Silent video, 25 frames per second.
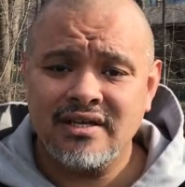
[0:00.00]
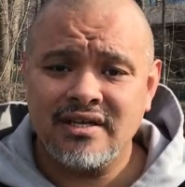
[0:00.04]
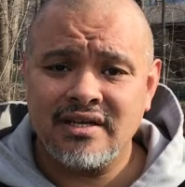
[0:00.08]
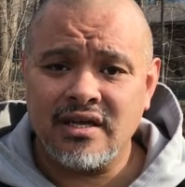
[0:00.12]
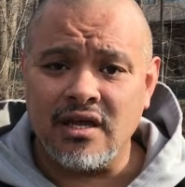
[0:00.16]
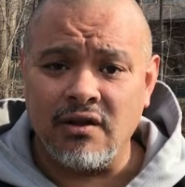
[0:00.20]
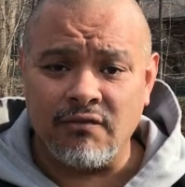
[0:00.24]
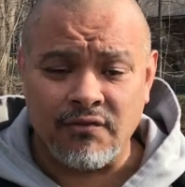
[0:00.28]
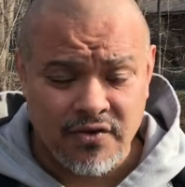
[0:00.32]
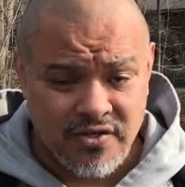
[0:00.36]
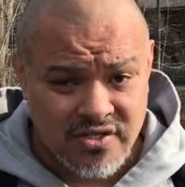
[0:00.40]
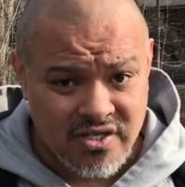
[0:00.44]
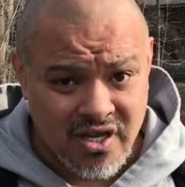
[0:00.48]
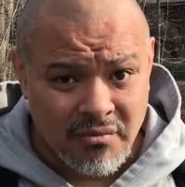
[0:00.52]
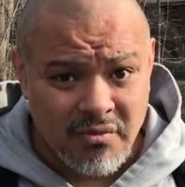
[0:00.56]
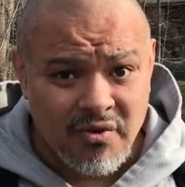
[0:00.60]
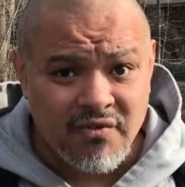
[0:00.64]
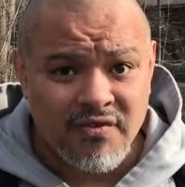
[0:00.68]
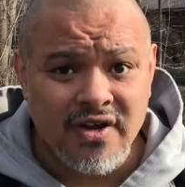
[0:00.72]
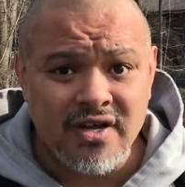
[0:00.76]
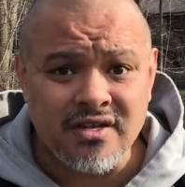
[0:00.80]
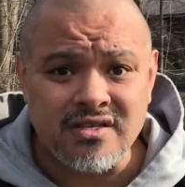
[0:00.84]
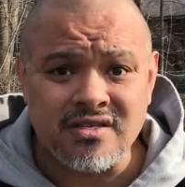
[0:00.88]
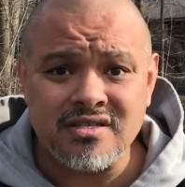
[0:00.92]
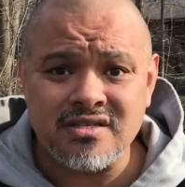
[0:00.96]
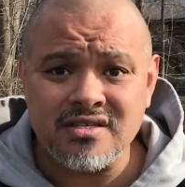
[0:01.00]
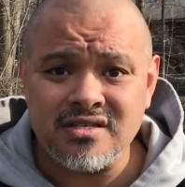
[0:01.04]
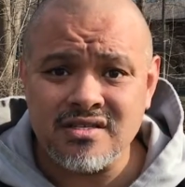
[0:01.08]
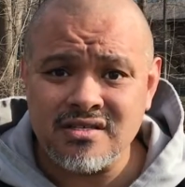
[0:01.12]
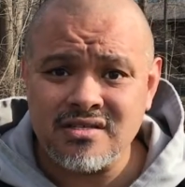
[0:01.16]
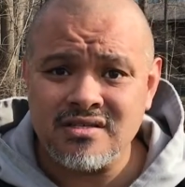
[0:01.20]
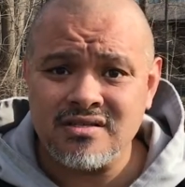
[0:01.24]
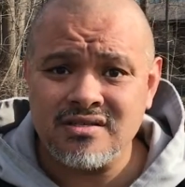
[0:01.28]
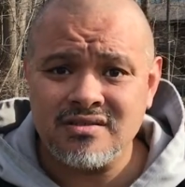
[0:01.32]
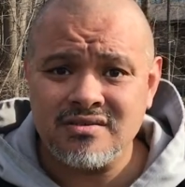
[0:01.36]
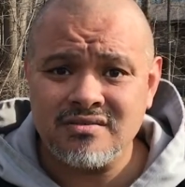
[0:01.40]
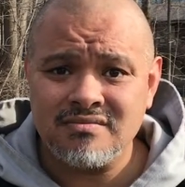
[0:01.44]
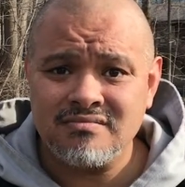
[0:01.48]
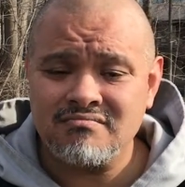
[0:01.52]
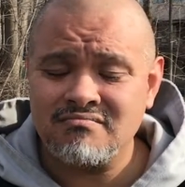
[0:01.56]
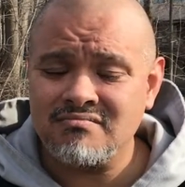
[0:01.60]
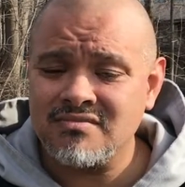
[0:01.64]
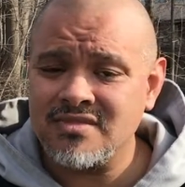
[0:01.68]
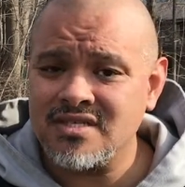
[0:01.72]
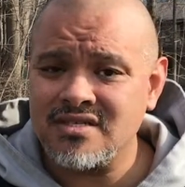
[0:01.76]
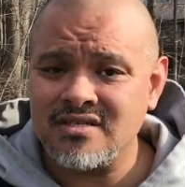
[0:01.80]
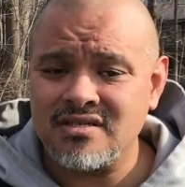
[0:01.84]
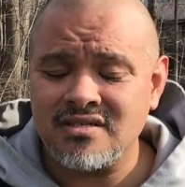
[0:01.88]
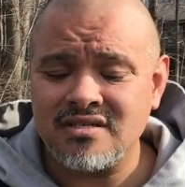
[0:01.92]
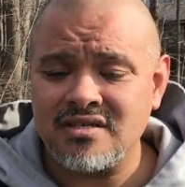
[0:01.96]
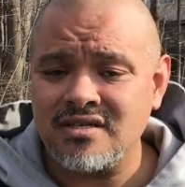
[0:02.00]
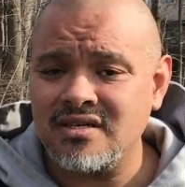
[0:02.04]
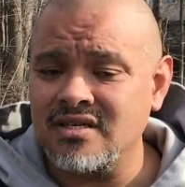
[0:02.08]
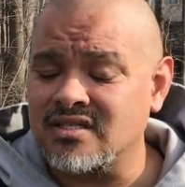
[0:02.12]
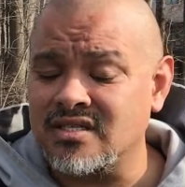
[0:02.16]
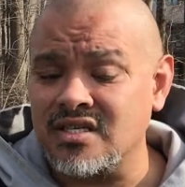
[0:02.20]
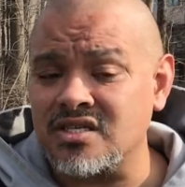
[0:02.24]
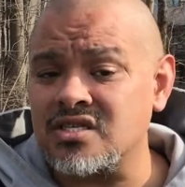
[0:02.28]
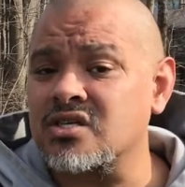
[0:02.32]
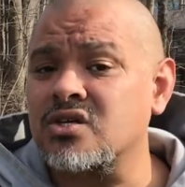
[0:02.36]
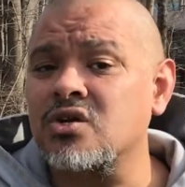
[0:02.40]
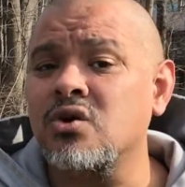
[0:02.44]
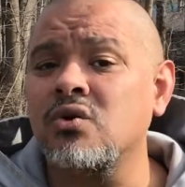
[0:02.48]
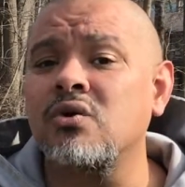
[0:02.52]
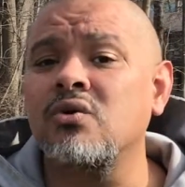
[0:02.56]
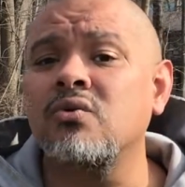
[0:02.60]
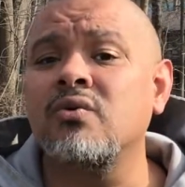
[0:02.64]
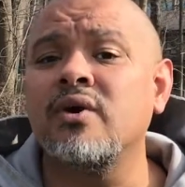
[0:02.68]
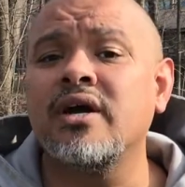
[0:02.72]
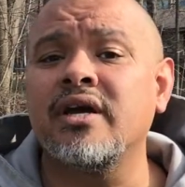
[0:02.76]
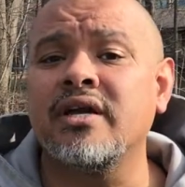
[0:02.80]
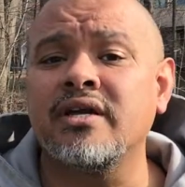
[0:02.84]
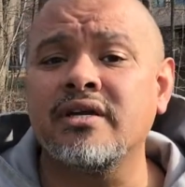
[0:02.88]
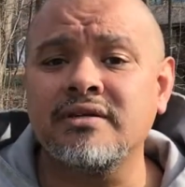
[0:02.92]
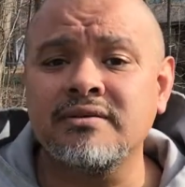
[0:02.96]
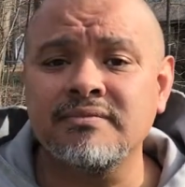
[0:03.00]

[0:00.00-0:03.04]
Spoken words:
And for some of us, it doesn't go away.